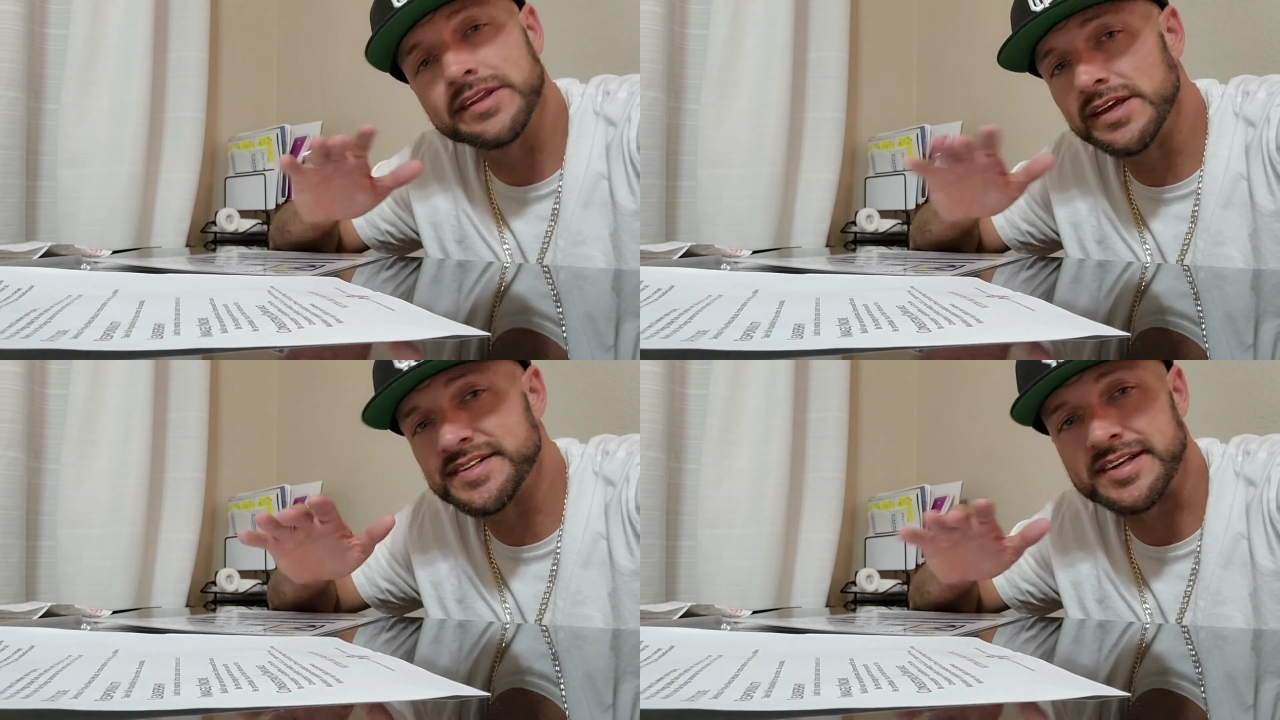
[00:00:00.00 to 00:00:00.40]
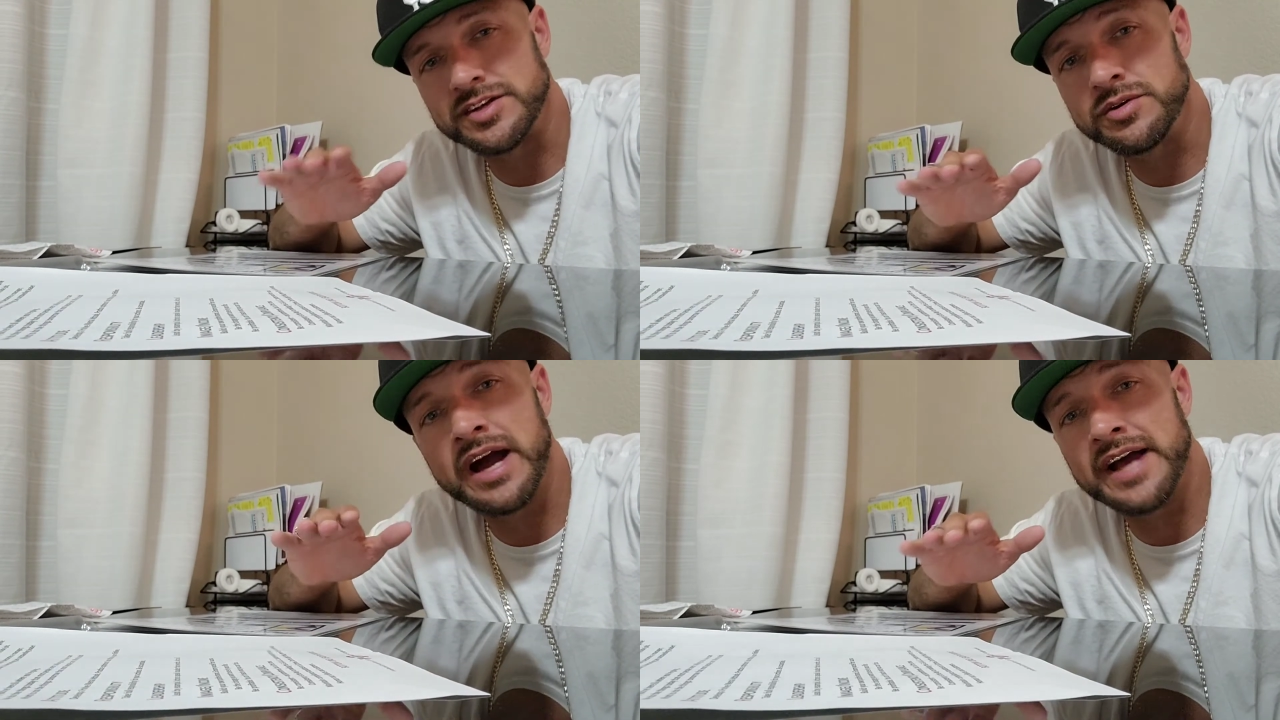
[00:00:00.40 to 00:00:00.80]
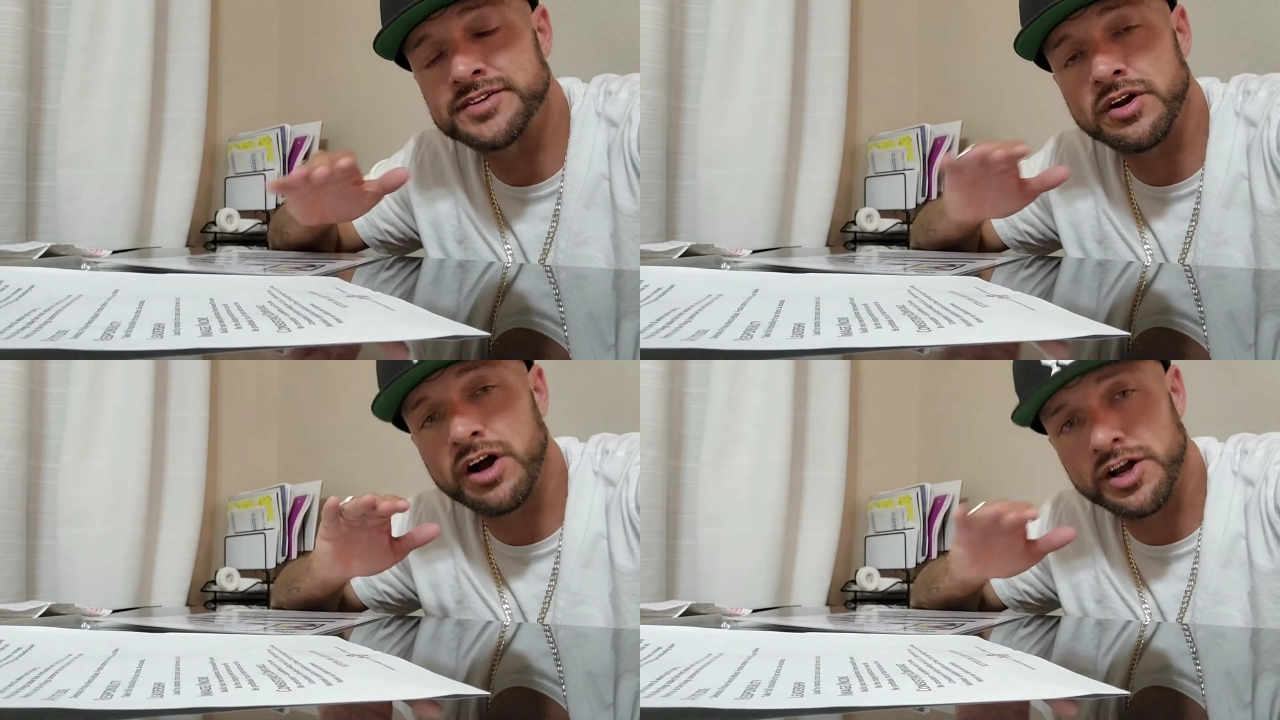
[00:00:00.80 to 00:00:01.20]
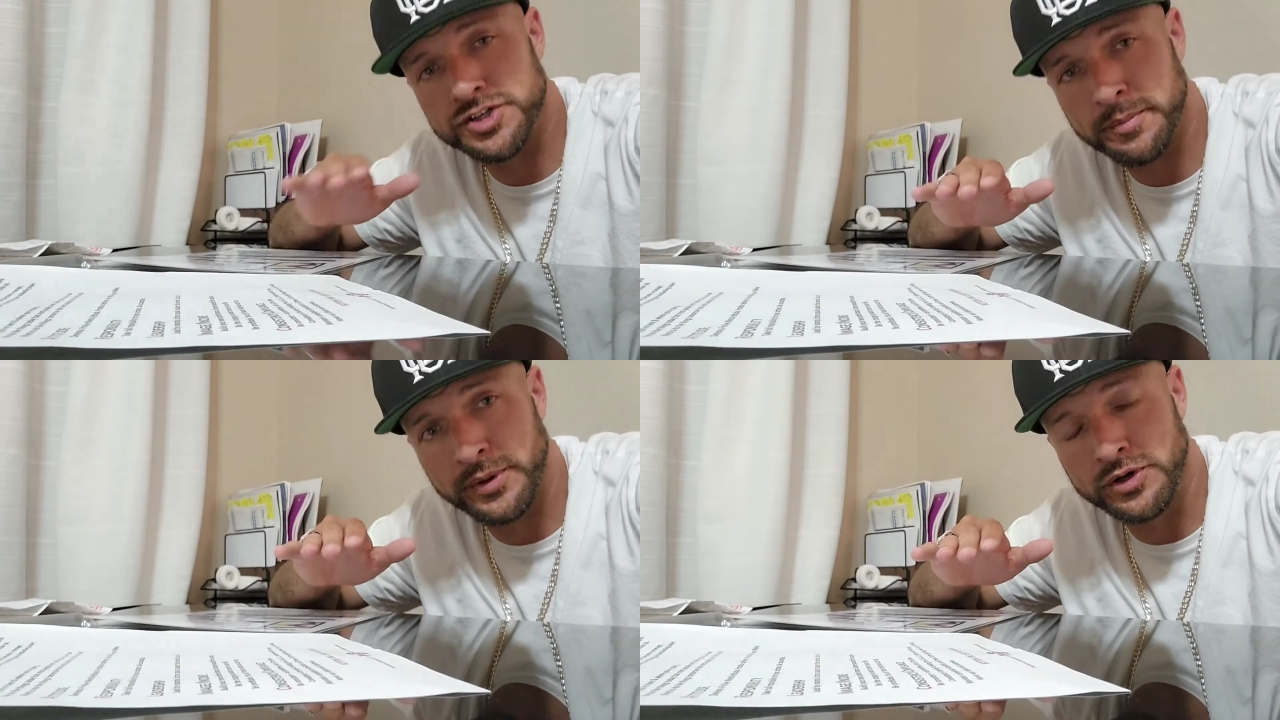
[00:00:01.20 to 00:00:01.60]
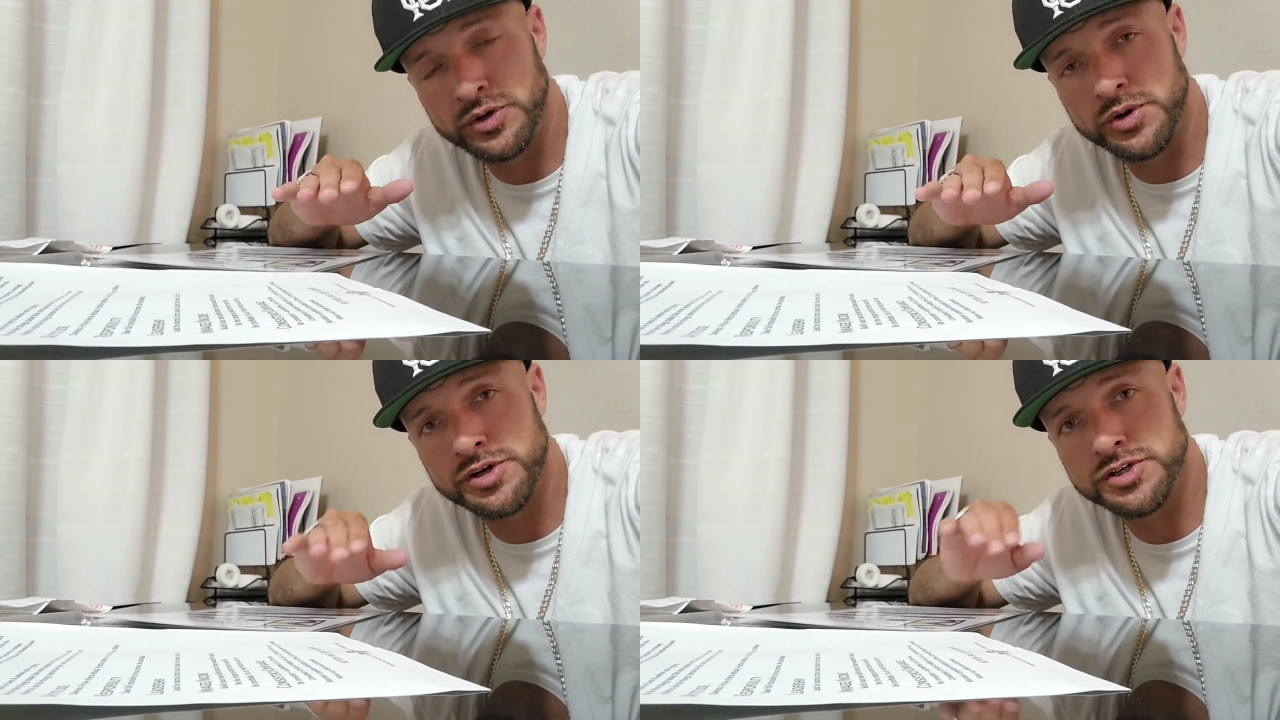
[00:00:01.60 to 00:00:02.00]
Listen, you guys are
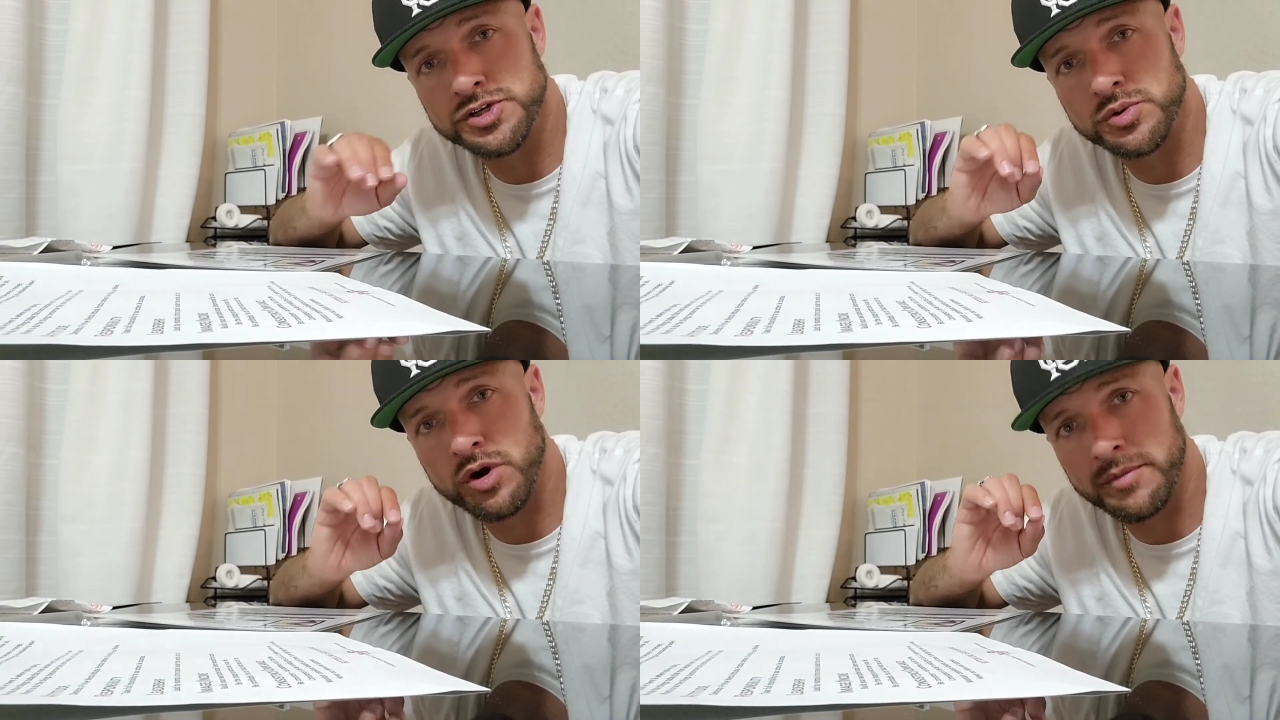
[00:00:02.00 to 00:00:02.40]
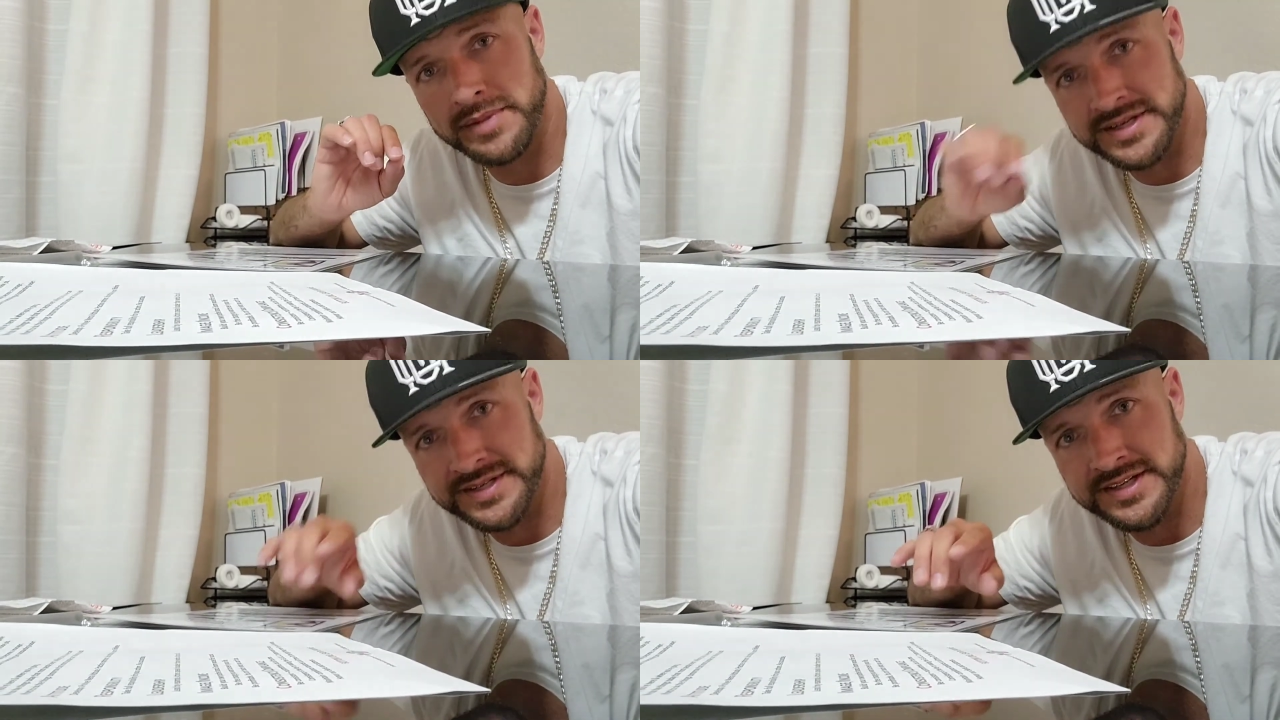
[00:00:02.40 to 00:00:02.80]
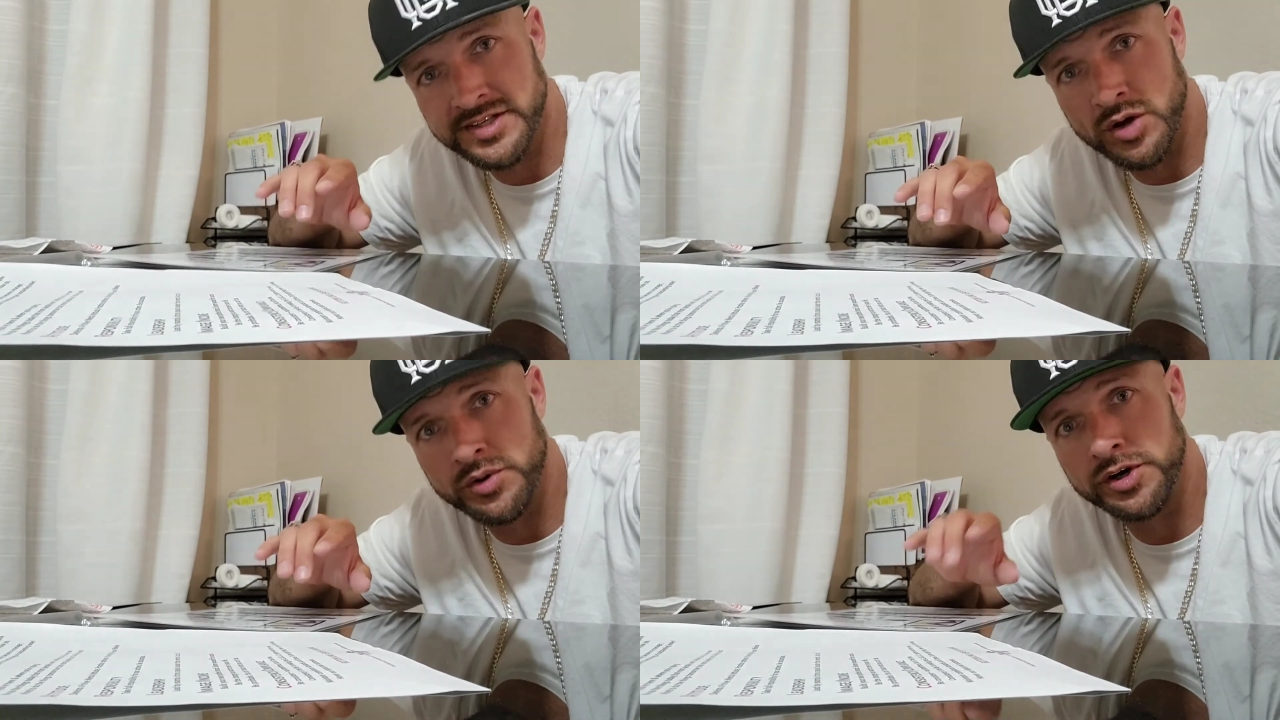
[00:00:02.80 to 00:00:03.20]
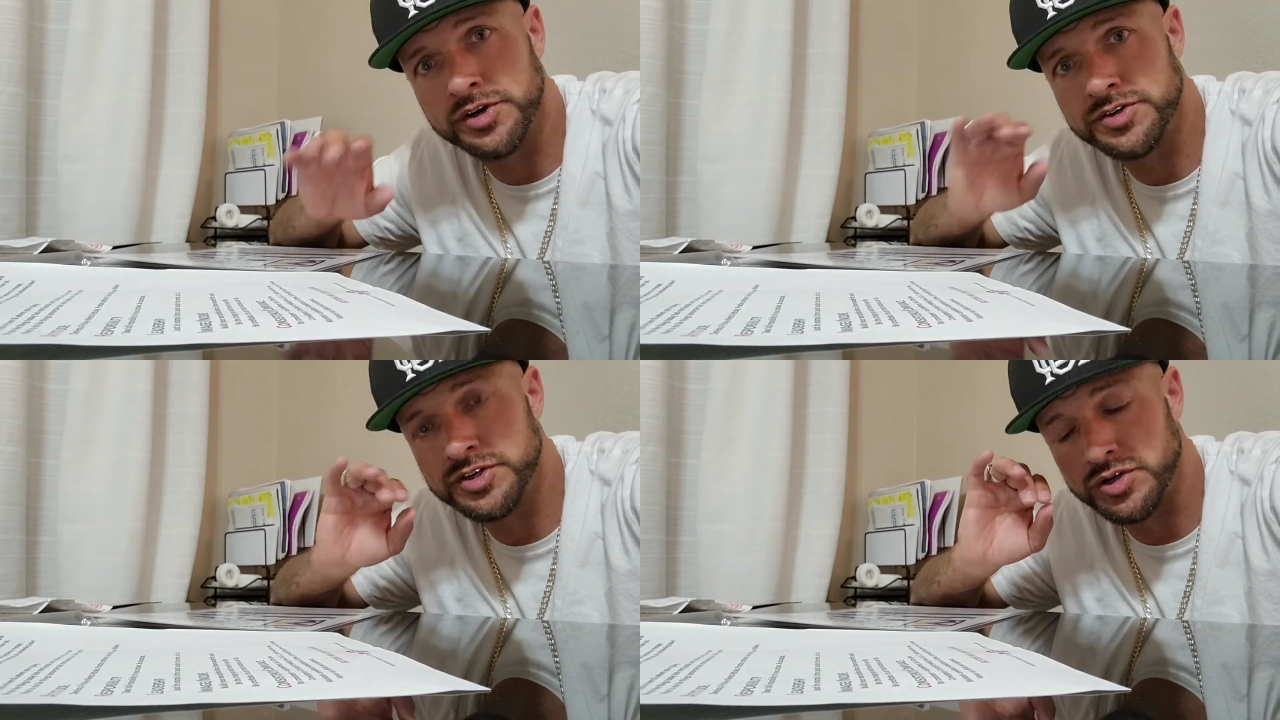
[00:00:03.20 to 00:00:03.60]
entrepreneurs. You are business owners.